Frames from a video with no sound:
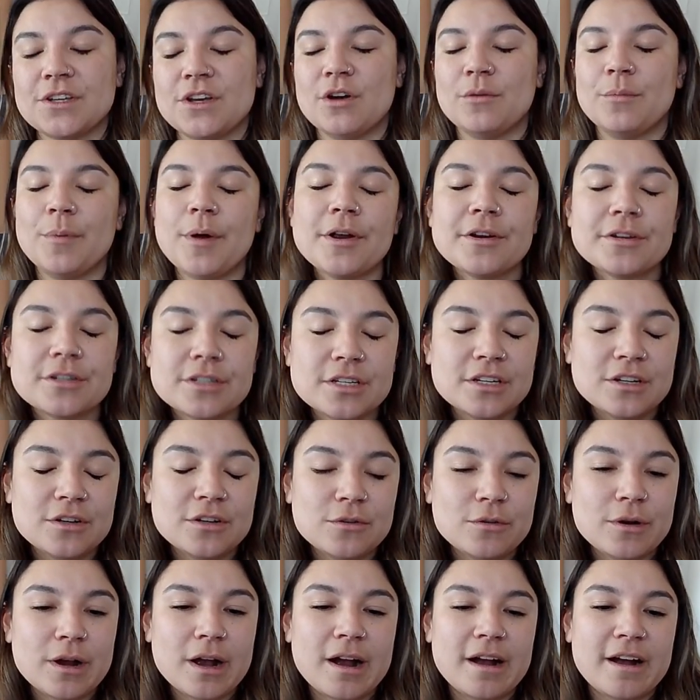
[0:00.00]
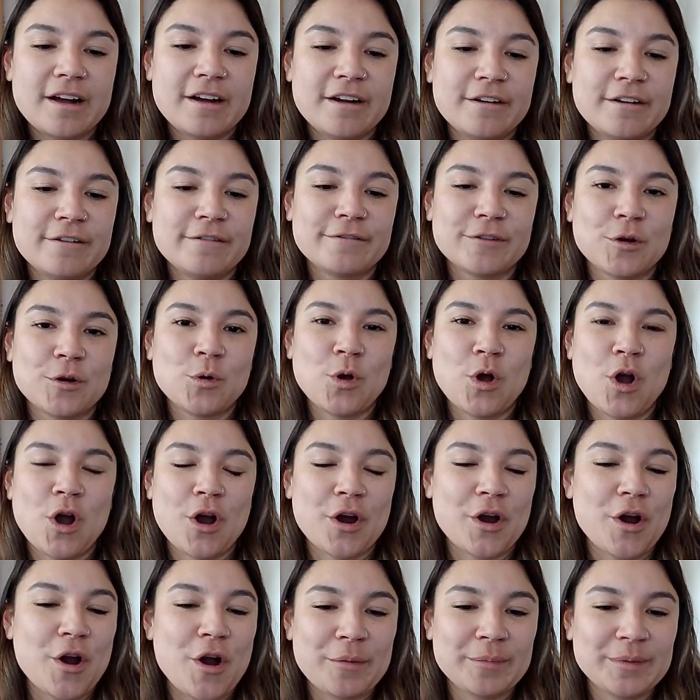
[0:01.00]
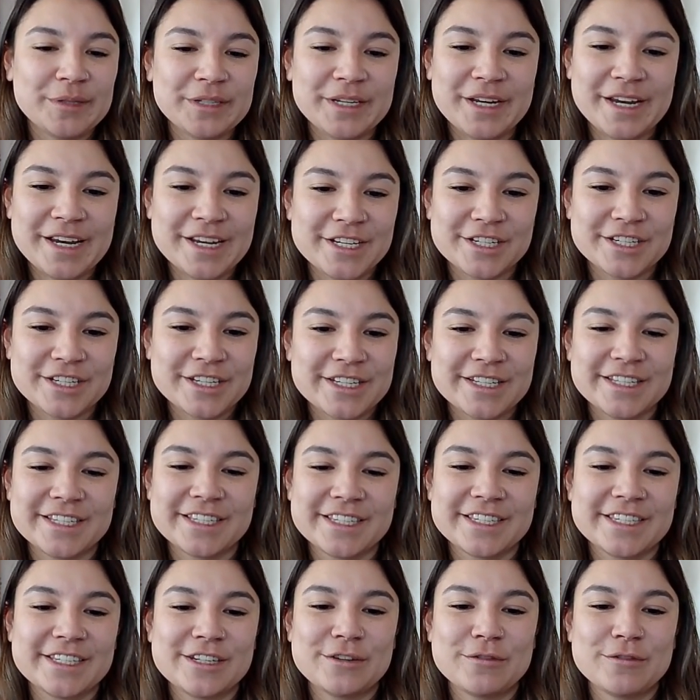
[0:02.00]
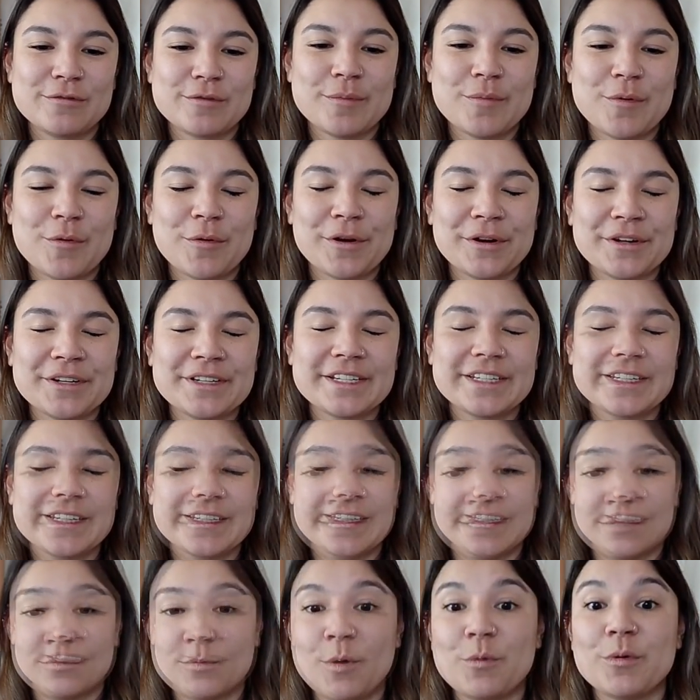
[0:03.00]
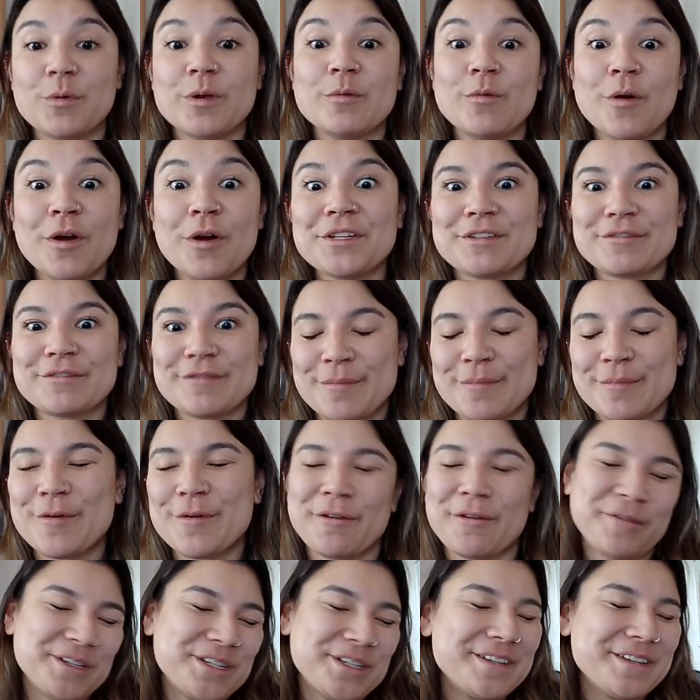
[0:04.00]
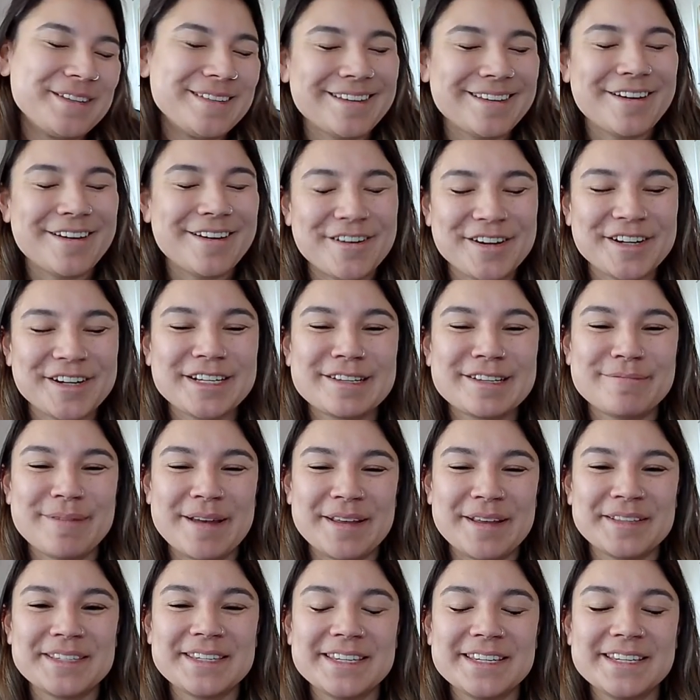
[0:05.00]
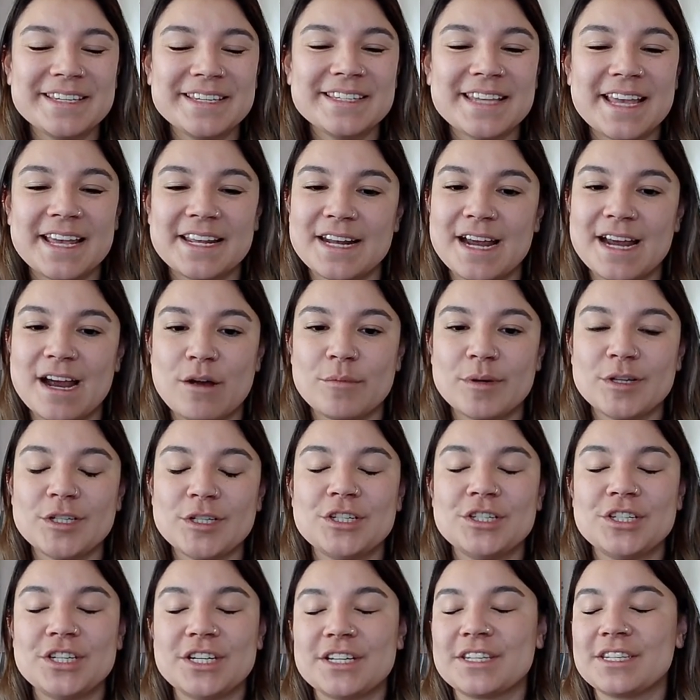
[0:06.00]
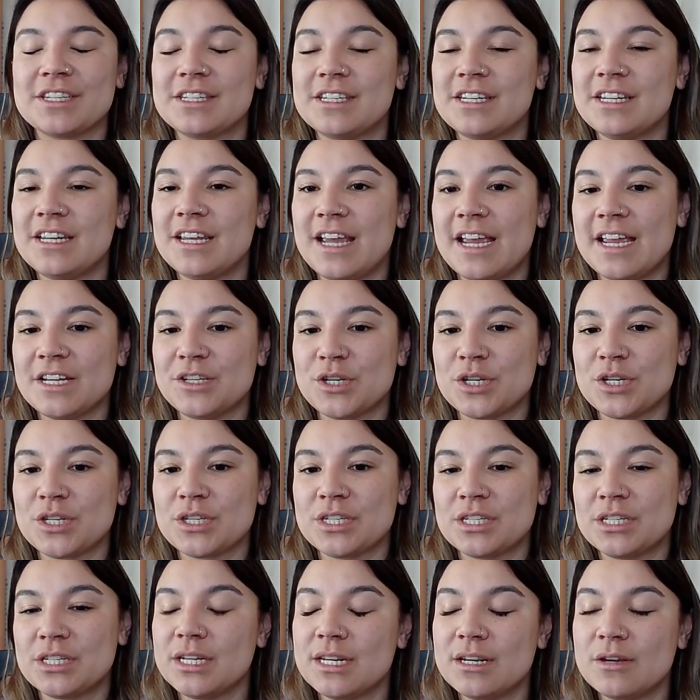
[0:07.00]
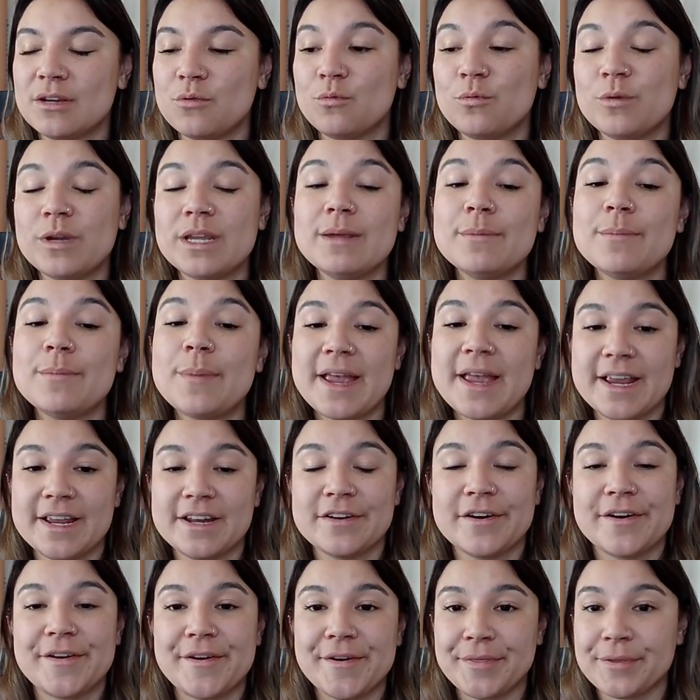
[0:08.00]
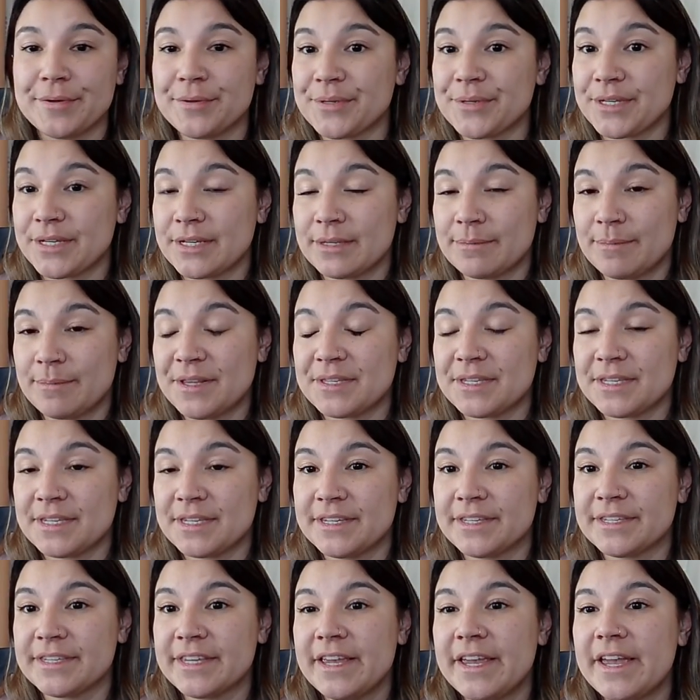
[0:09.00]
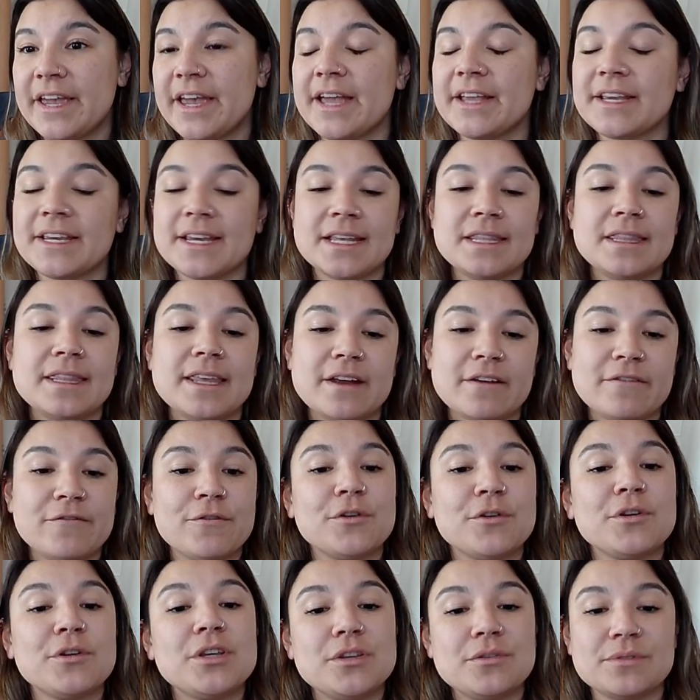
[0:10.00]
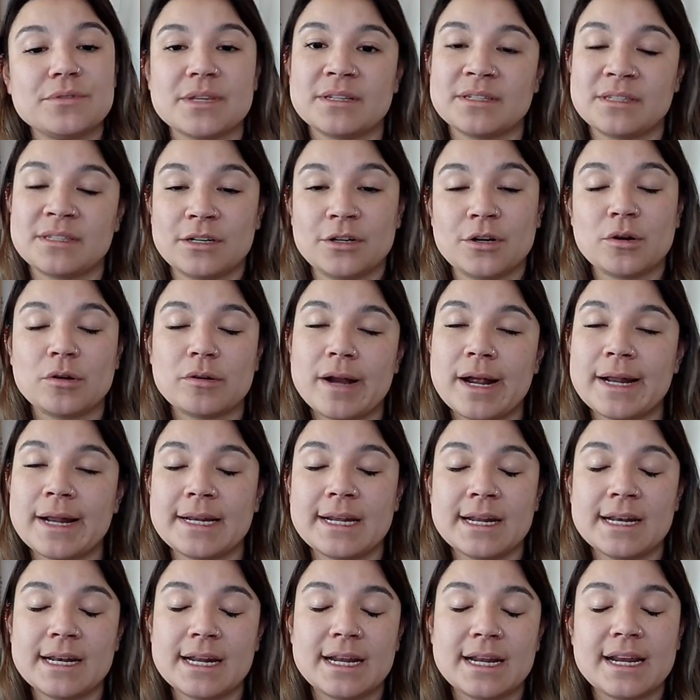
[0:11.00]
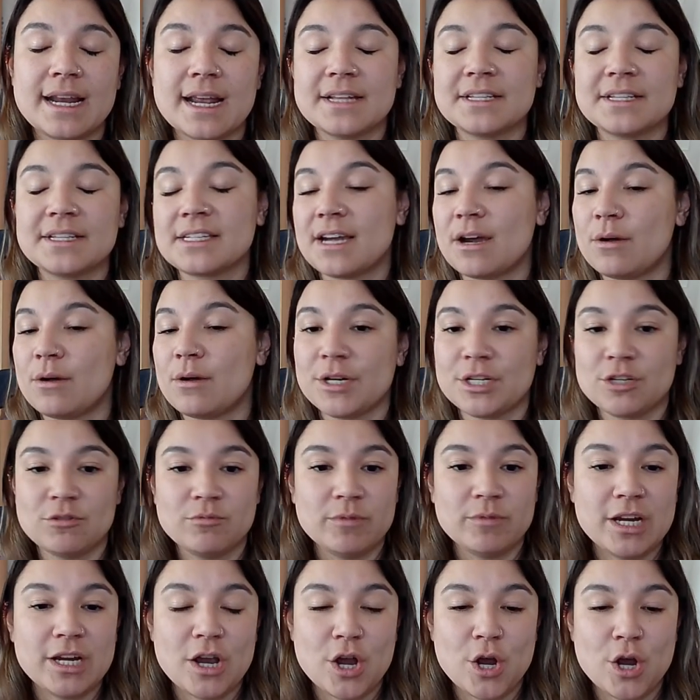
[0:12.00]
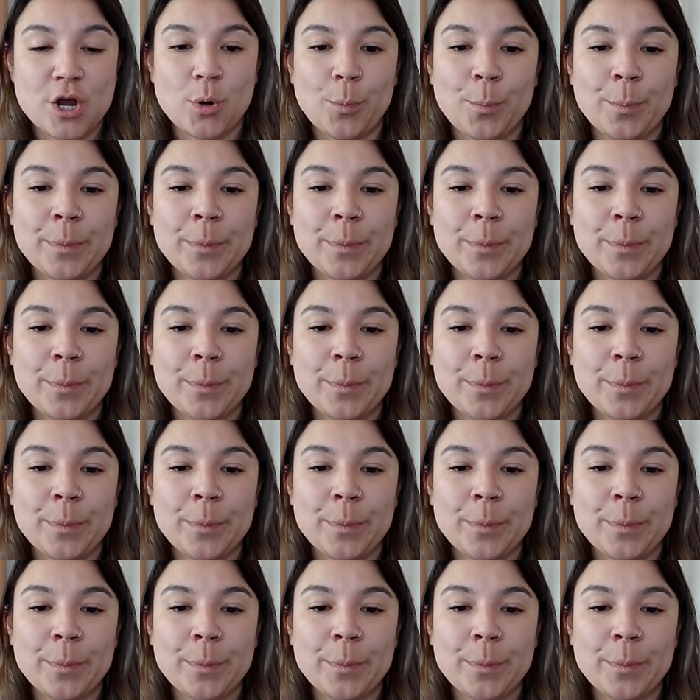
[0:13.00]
part 2 of our obligations to report, it's what we want to report, which is our expenses and how much GST HST we paid on those expenses and can therefore use as a credit against how much we owe.